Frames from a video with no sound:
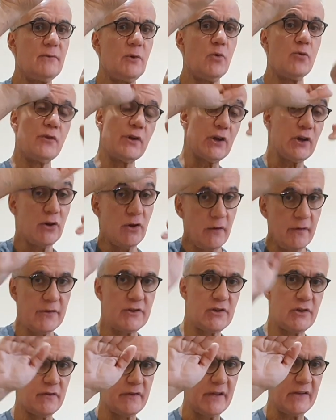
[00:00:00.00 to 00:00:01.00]
or the
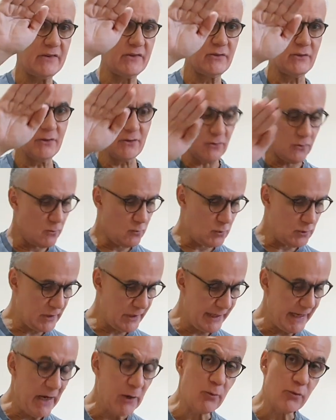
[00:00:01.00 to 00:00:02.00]
curvature of that circle, will
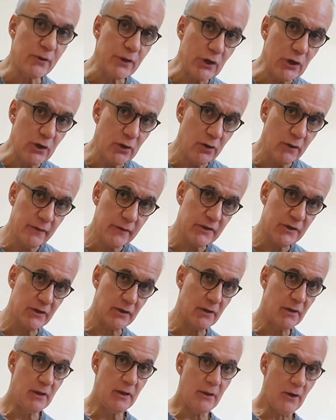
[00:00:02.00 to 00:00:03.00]
equal the curvature
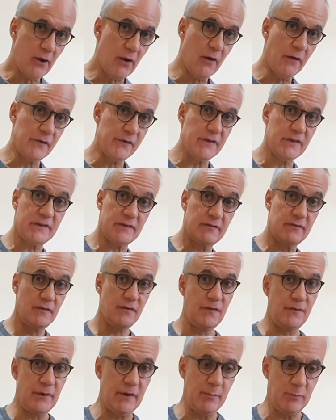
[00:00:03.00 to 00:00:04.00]
of this
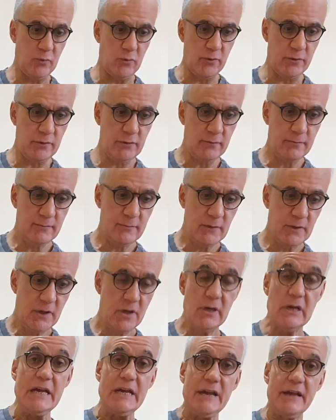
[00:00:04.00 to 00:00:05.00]
fretboard.
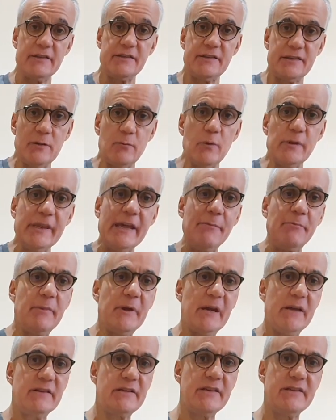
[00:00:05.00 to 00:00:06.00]
And so what that
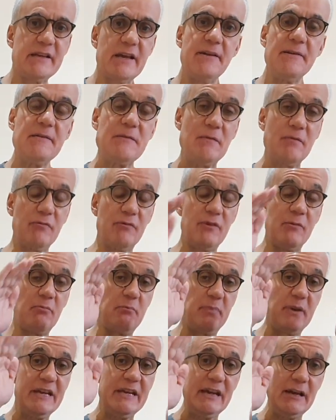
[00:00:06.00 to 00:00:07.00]
means is that the
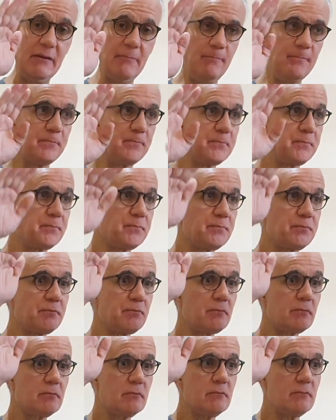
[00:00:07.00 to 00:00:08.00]
bigger
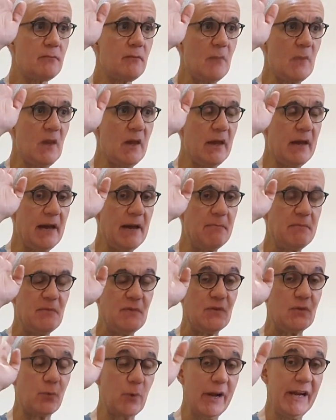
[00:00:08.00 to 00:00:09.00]

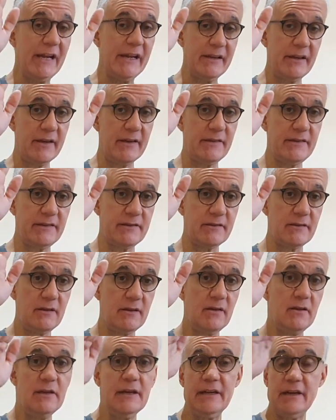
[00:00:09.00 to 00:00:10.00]
the radius,
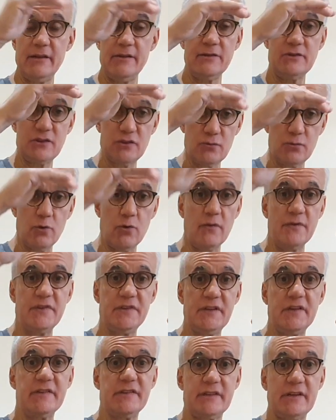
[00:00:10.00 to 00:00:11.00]
in other words 12,
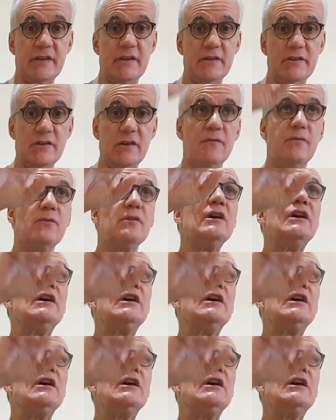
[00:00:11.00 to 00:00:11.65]
16 and so forth,